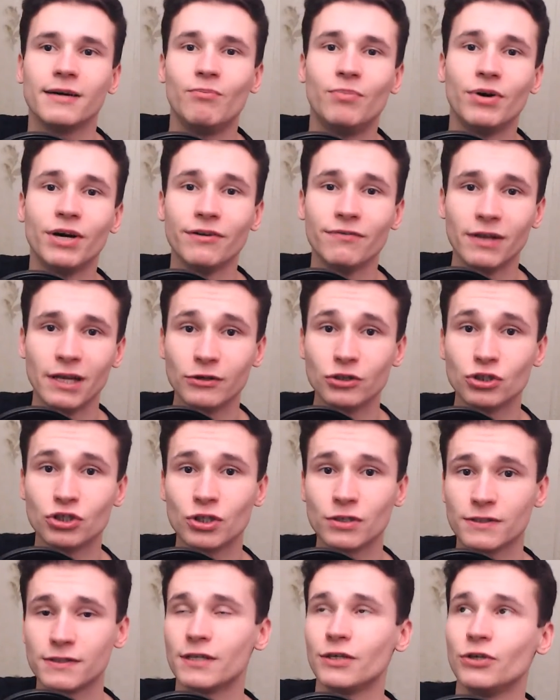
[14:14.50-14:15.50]

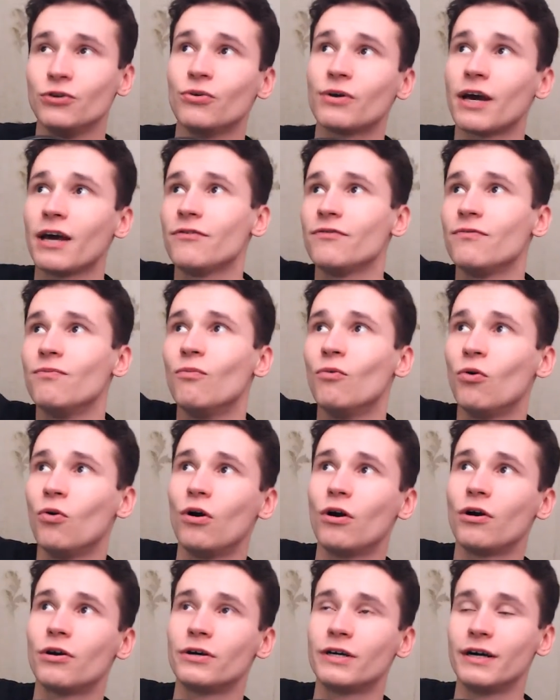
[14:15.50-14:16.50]
privileges, you have
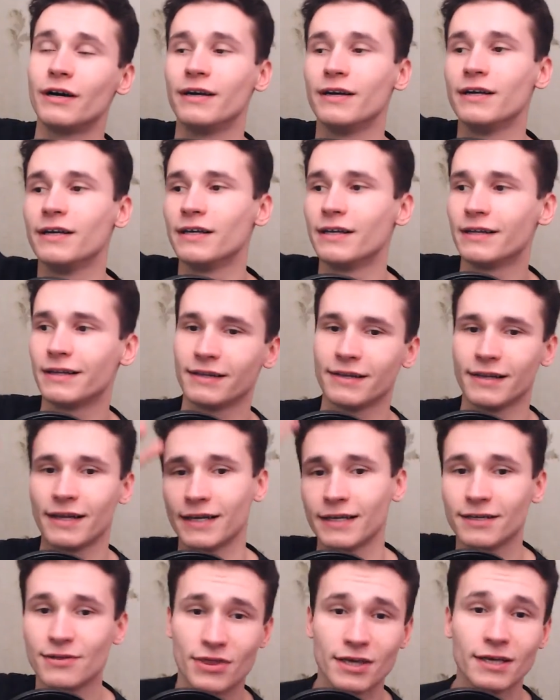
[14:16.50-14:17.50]
more
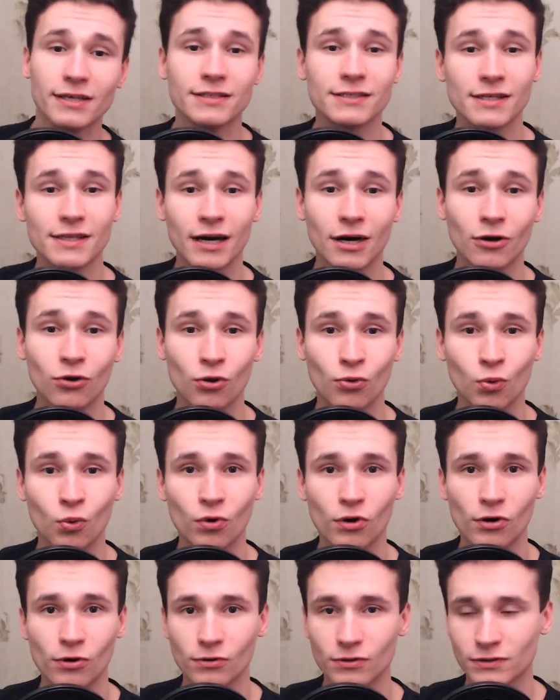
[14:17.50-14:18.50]
like things in our
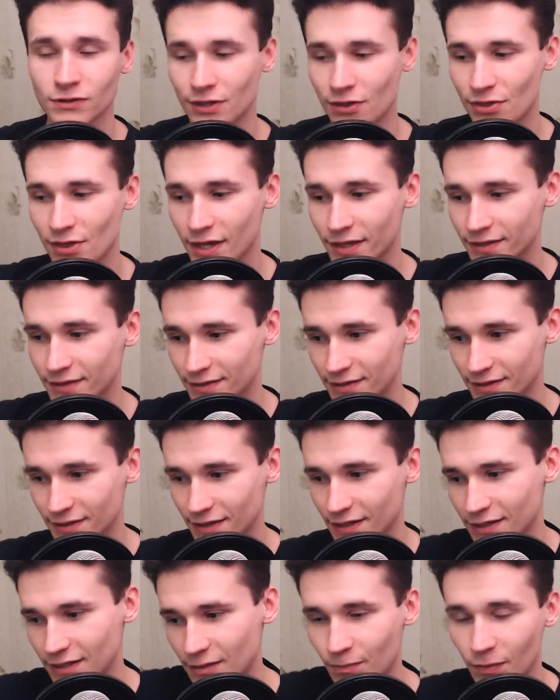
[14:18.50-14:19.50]
world that
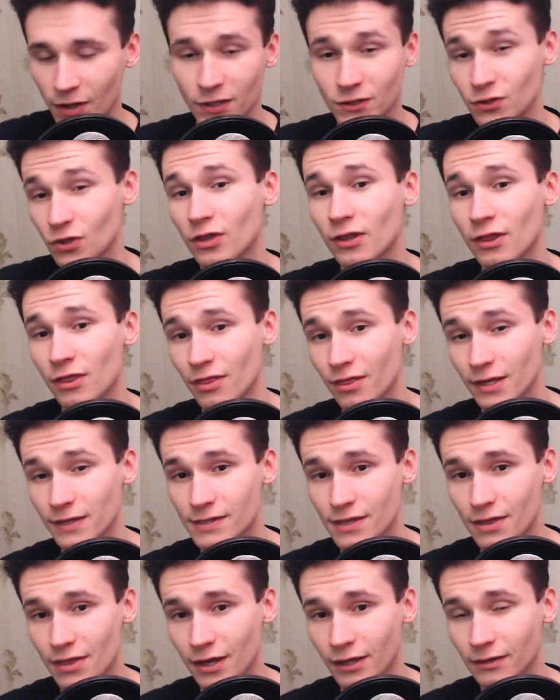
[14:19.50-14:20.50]
uh, depends on this
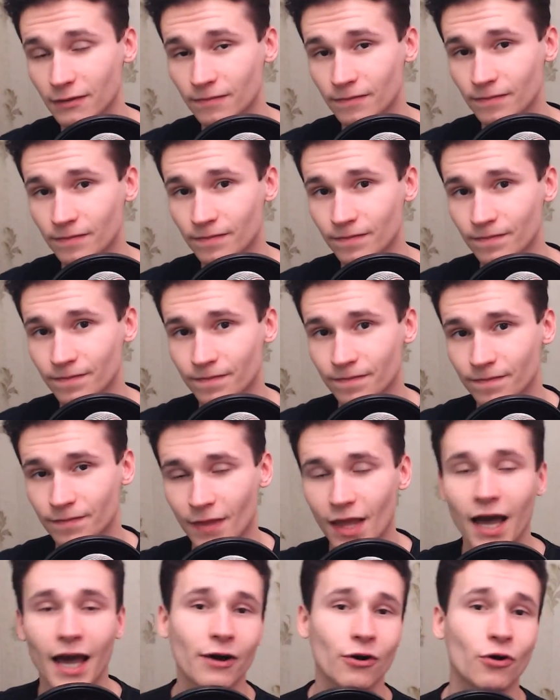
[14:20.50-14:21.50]
thing.
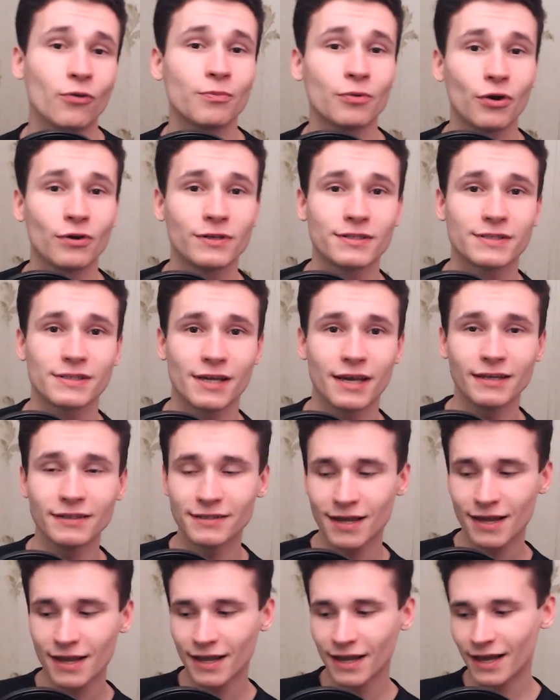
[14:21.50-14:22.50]
I hope you
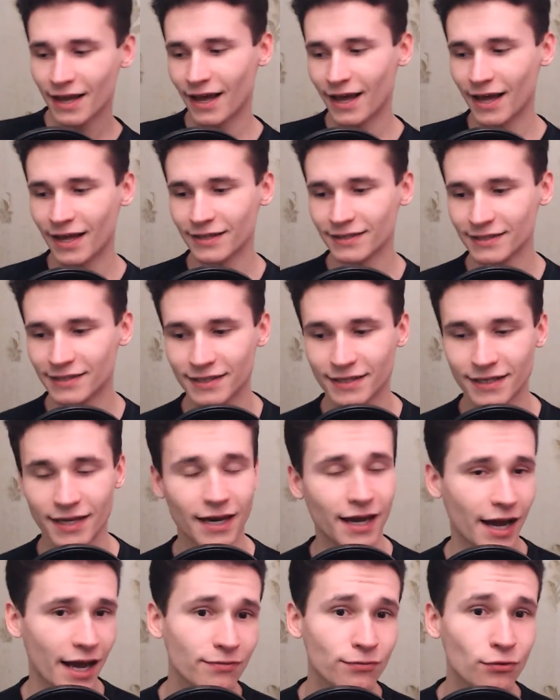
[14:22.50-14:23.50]
understand and
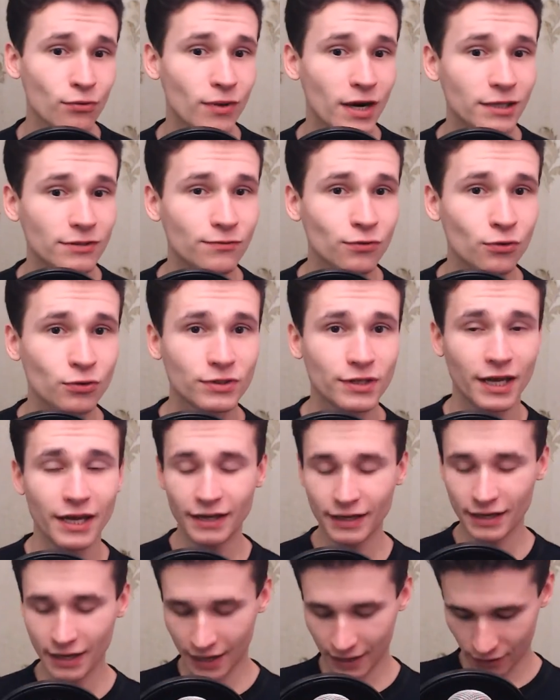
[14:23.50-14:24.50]
uh, have a wonderful
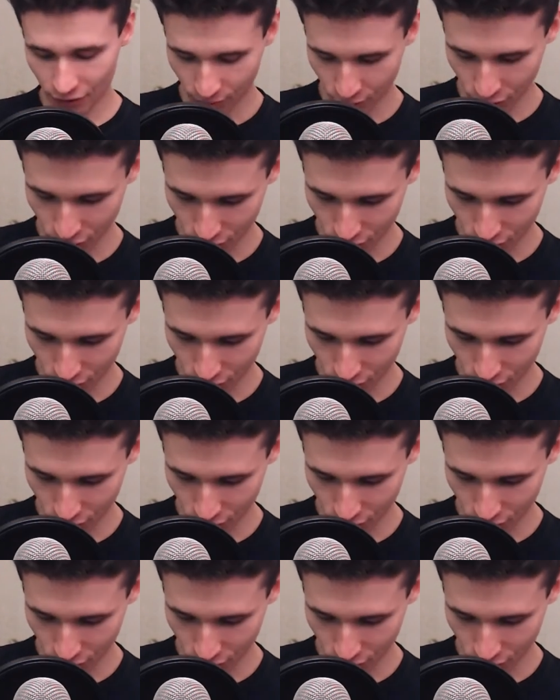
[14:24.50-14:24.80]
day. I hope